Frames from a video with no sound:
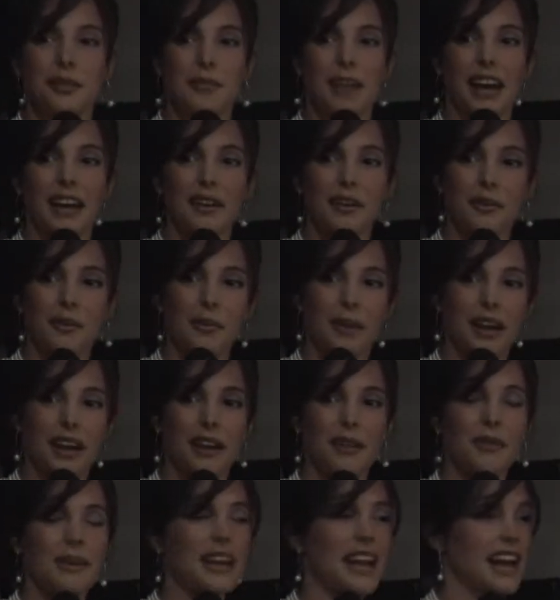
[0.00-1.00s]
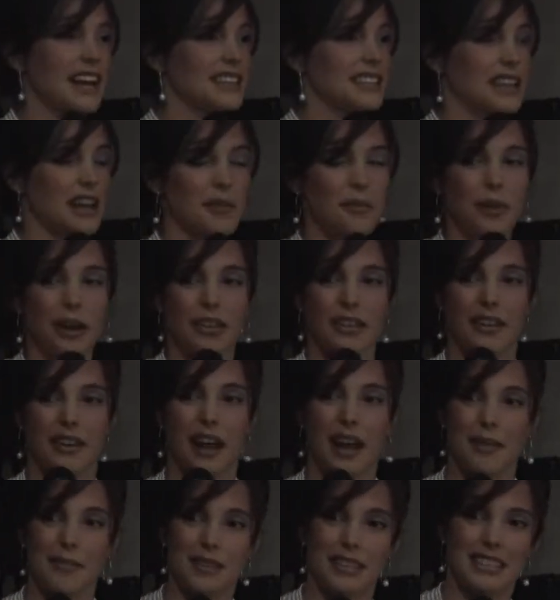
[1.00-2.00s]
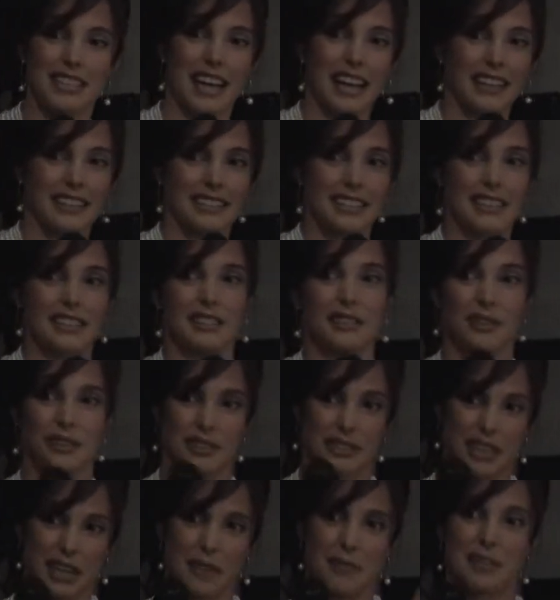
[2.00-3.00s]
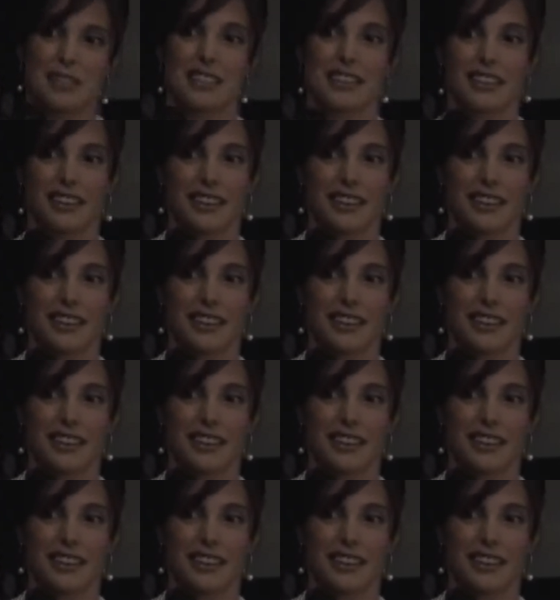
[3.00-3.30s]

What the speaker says: matter where we end up, whether I'm in Texas or Jamie's in